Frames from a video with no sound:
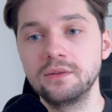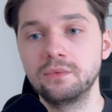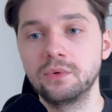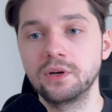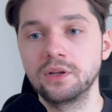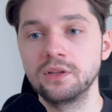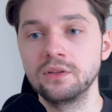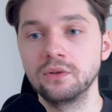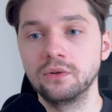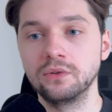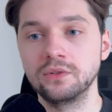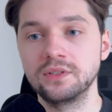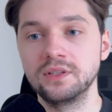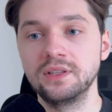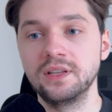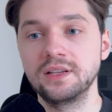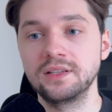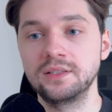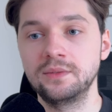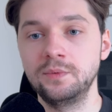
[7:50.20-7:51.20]
working on the
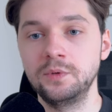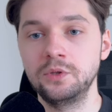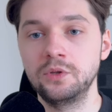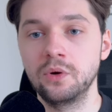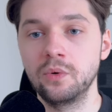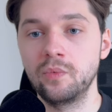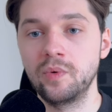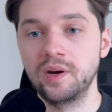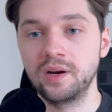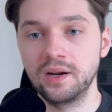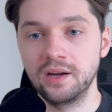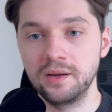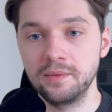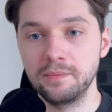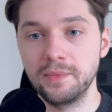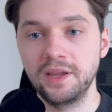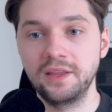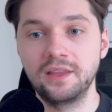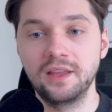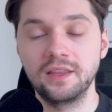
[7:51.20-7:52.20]
next video where I
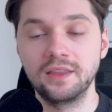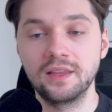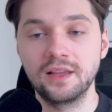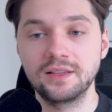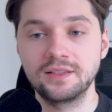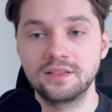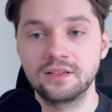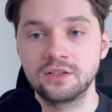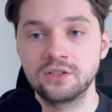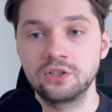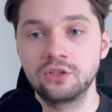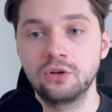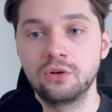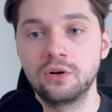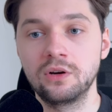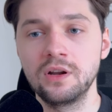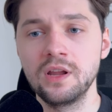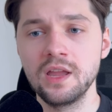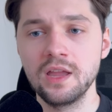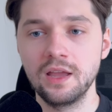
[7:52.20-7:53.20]
made another
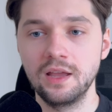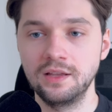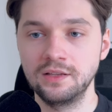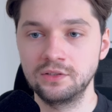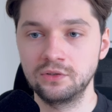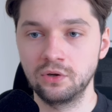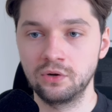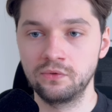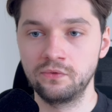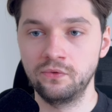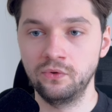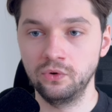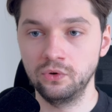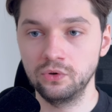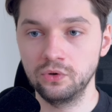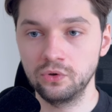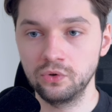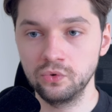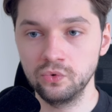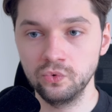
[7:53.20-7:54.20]
store, a store for
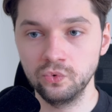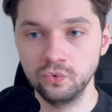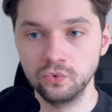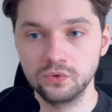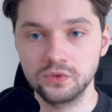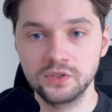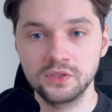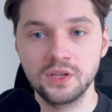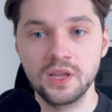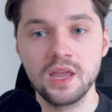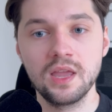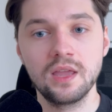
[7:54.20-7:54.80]
runes.